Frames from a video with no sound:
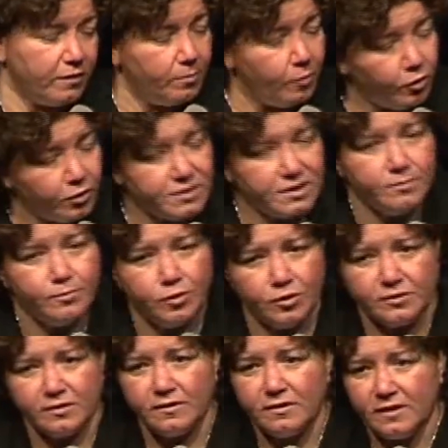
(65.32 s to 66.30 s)
the most
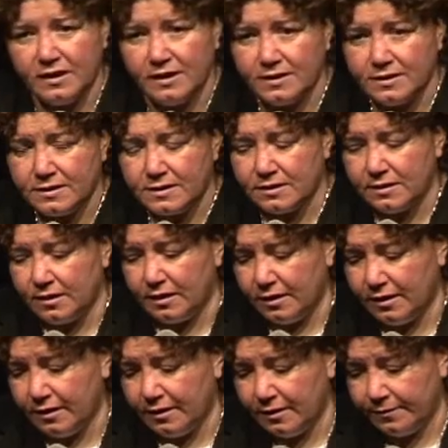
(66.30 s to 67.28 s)
important things
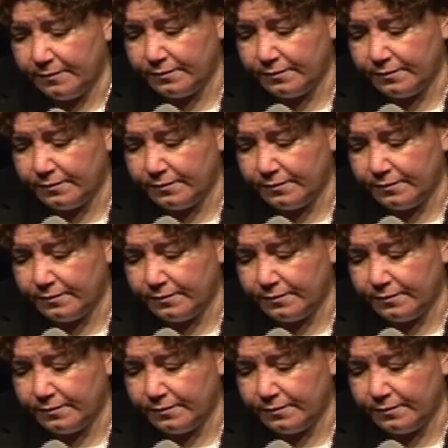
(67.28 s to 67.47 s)
uh,